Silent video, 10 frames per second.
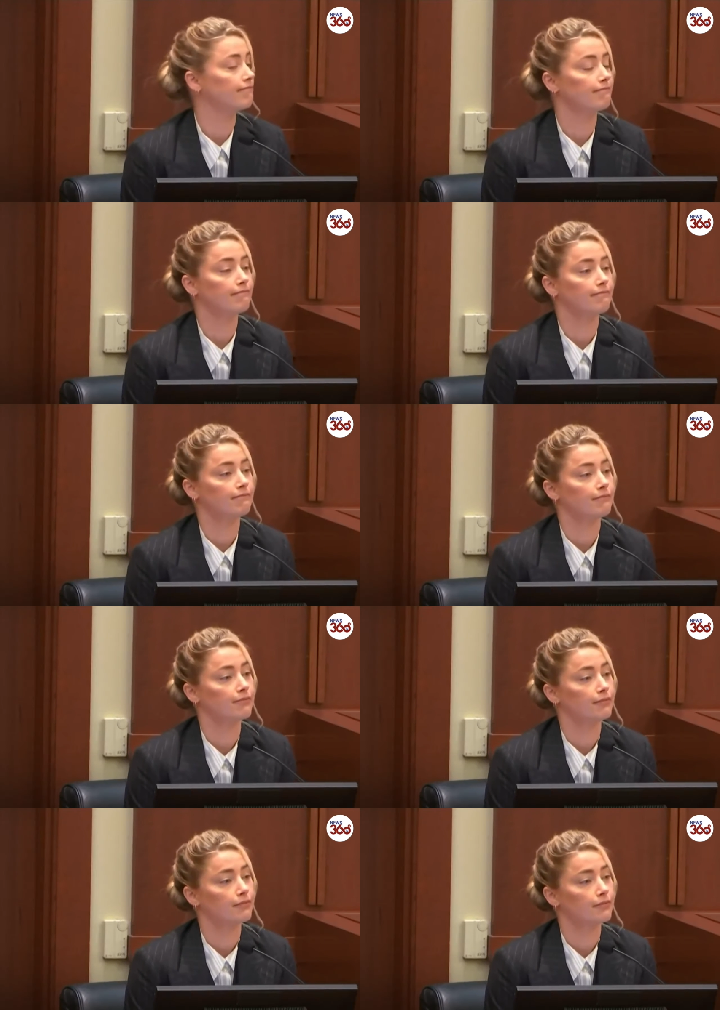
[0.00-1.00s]

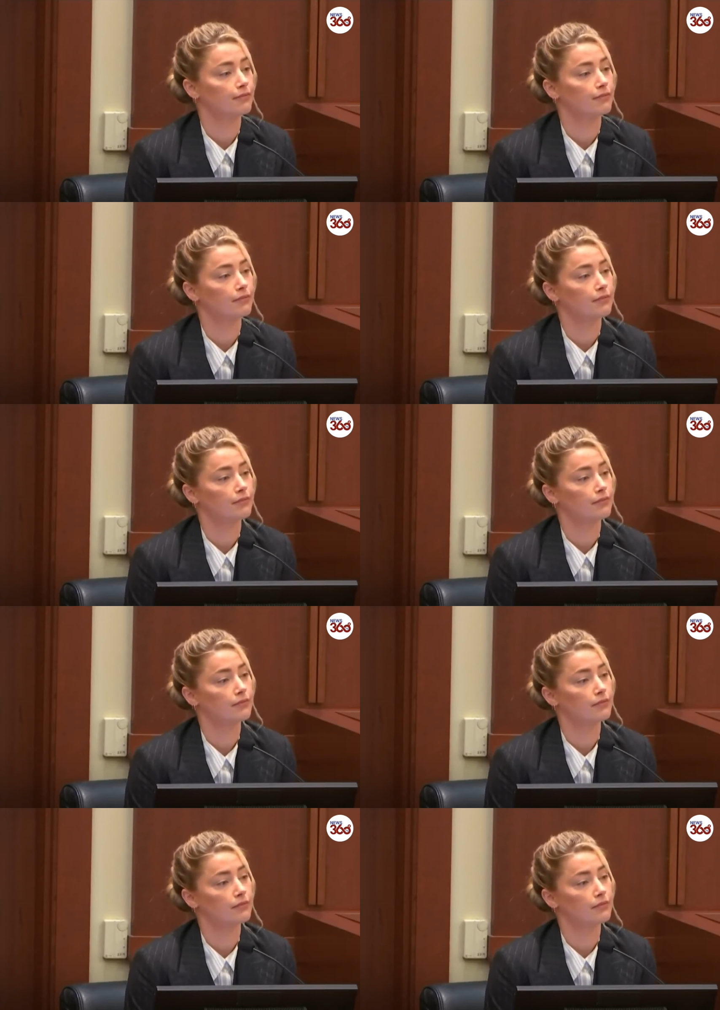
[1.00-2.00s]

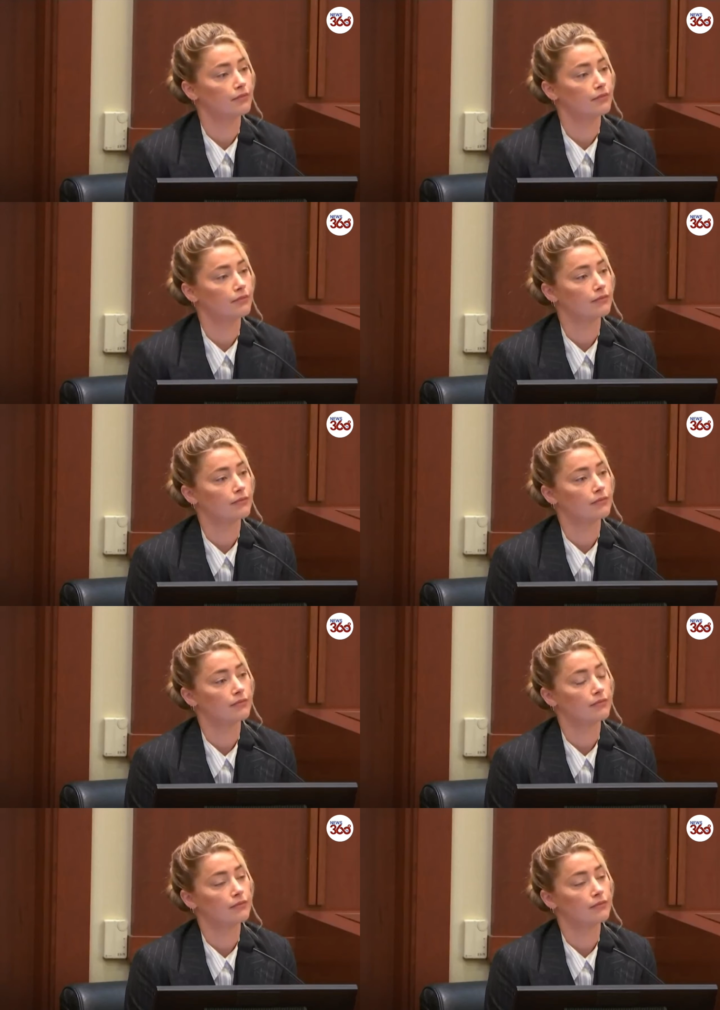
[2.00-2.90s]
No one is speaking in this clip.